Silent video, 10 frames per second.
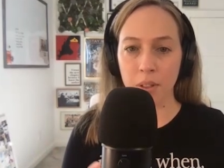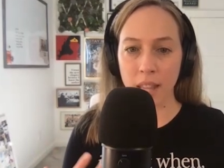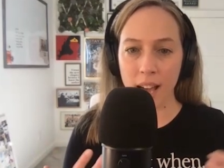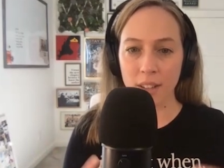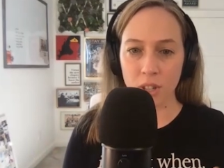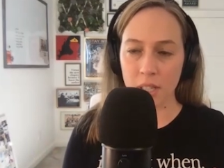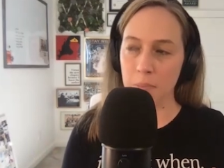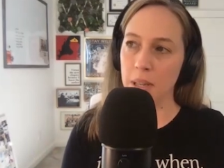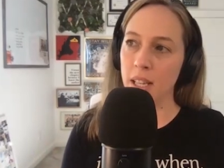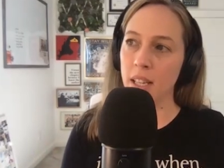not just
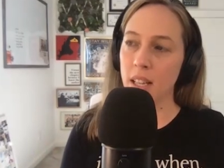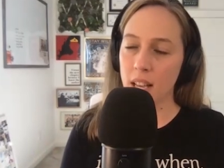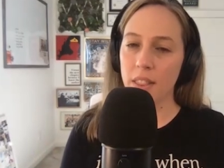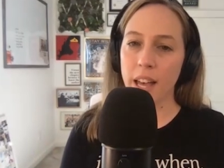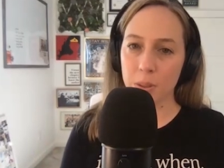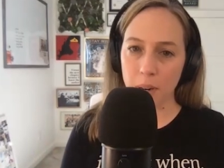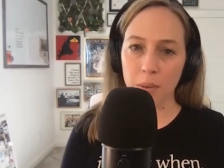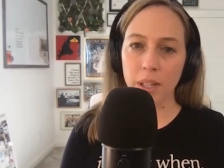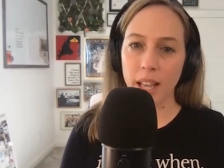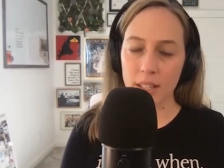me, that's when I
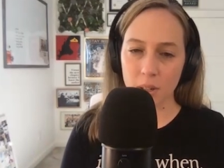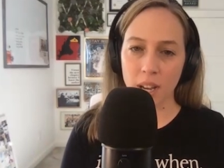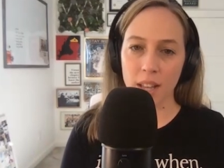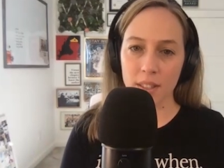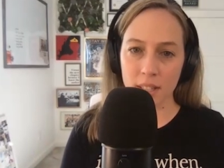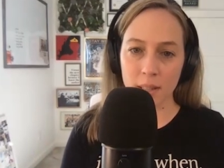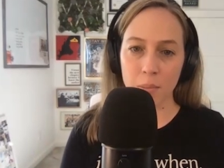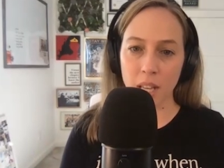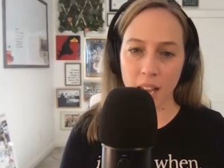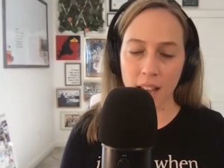realized, okay, this is
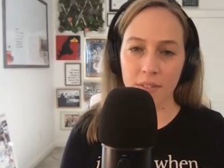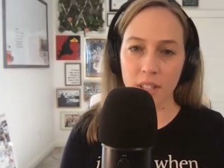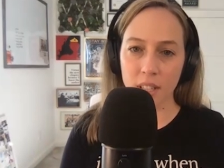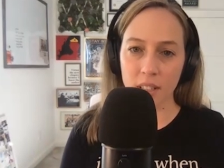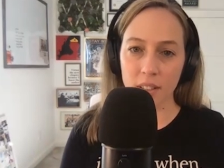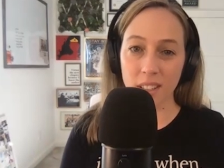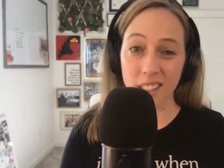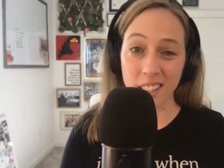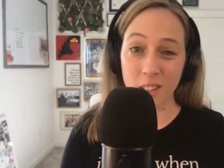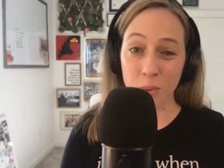something I have to
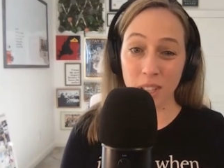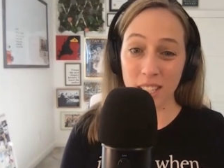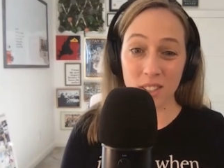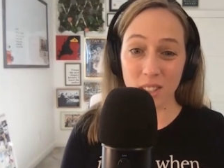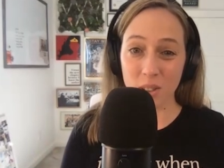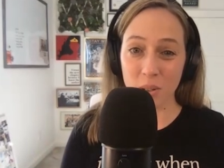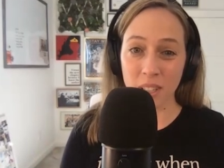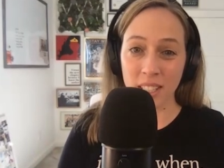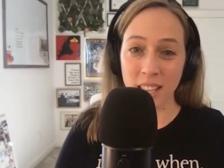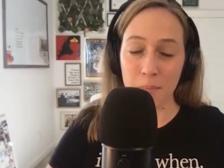really do
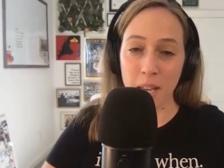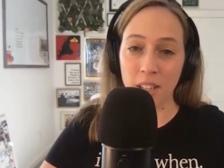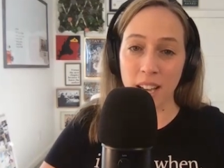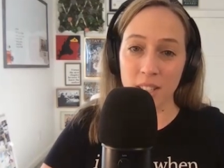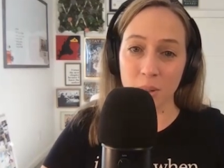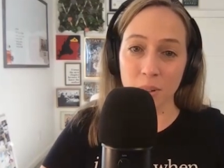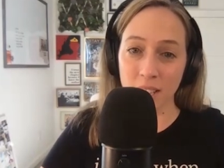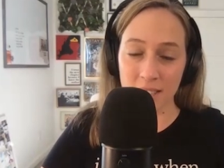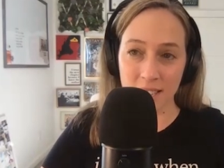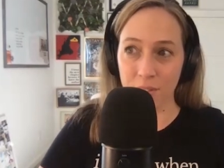and get better at doing.
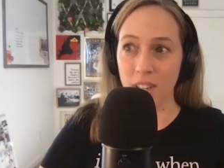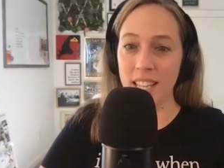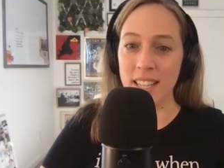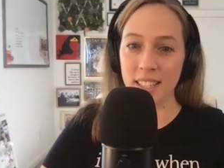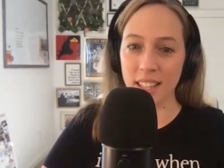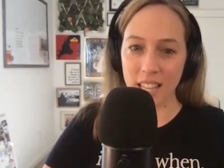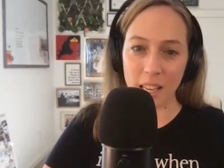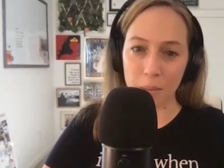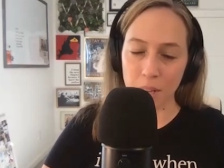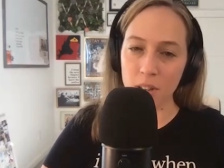It's never an easy
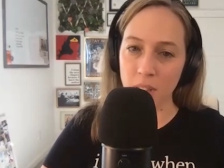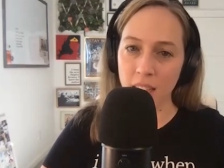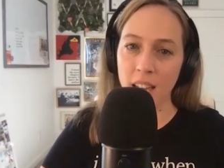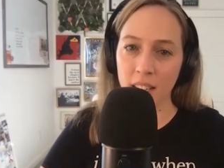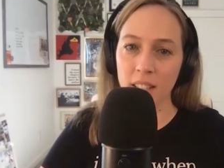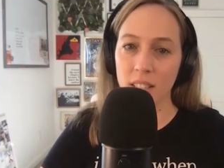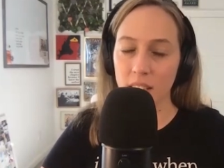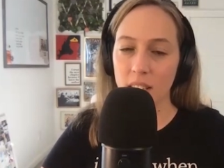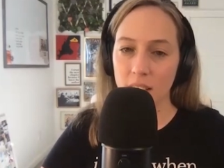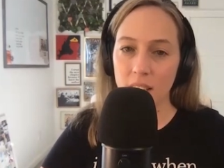thing, but you can
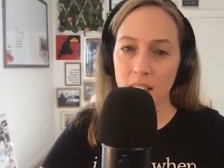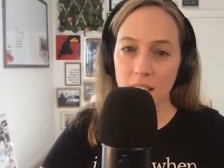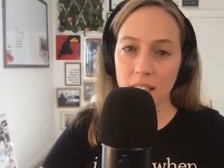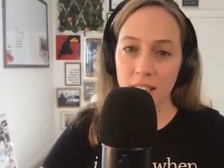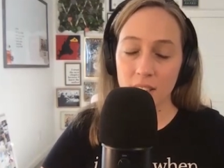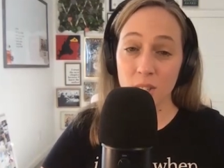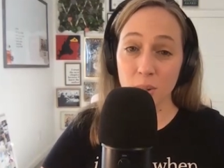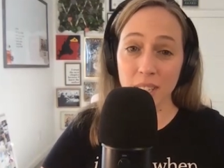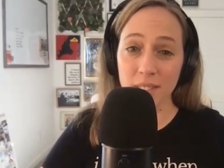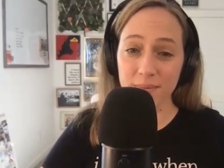
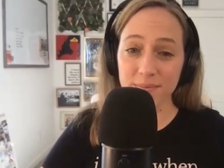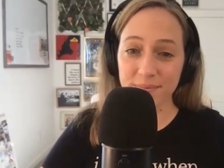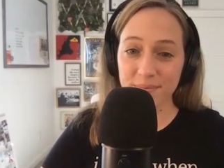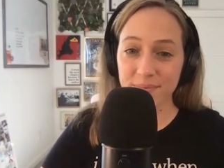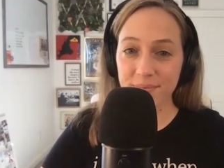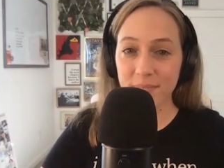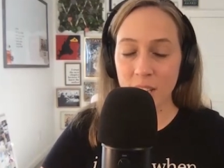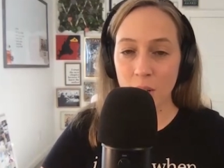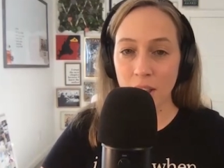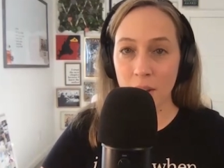do it in a way